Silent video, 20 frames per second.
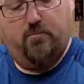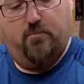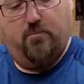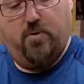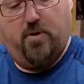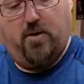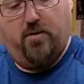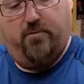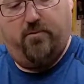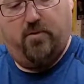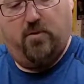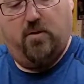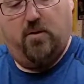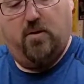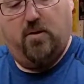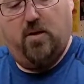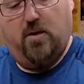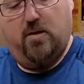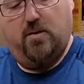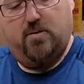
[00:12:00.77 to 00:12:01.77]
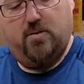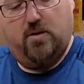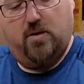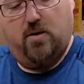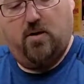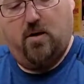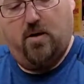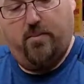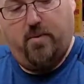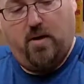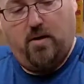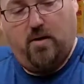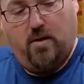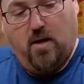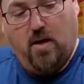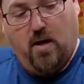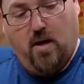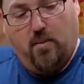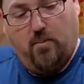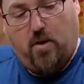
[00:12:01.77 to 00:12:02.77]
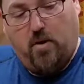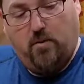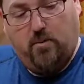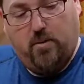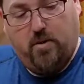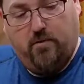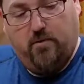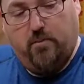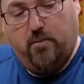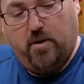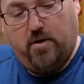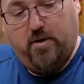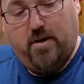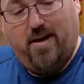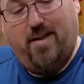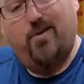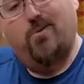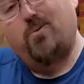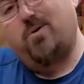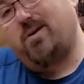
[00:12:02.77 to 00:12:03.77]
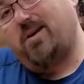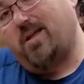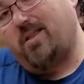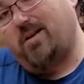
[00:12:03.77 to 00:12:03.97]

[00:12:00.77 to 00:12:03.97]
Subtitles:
But I feel secure. I may probably even build another one now